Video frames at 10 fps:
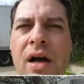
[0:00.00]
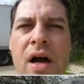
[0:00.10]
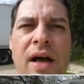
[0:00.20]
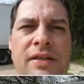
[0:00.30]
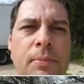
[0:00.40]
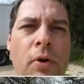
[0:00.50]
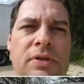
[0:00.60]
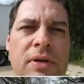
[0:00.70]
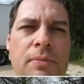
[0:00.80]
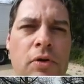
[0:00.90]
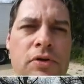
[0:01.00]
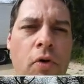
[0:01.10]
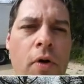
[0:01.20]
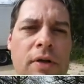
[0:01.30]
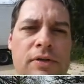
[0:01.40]
Uh, as opposed to most
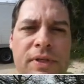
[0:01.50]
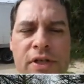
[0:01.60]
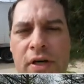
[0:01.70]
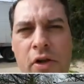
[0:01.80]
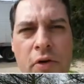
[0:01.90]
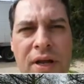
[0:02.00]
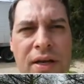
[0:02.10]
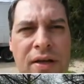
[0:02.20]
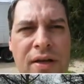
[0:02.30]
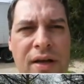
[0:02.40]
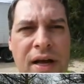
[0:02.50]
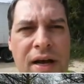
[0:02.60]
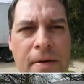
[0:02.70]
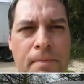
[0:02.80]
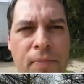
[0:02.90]
coils which are loaded
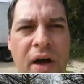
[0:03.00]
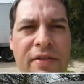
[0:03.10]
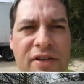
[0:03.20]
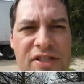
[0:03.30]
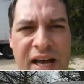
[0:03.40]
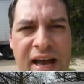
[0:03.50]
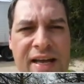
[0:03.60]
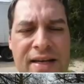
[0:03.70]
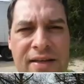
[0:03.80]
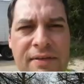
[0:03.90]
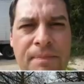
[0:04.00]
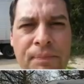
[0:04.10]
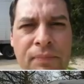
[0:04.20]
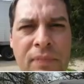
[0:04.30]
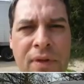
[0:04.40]
um, on their side.
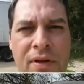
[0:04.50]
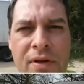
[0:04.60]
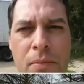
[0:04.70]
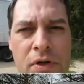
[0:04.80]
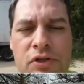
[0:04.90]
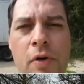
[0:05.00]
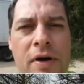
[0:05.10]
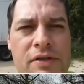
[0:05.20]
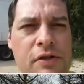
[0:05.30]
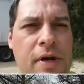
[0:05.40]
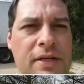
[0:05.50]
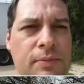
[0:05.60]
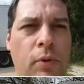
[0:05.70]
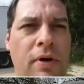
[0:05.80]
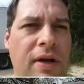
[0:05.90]
Most coils are
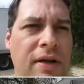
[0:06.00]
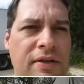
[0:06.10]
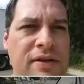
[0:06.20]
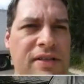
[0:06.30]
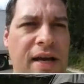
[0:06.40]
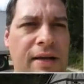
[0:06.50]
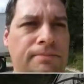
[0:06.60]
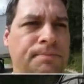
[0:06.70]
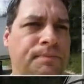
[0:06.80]
transported on their side.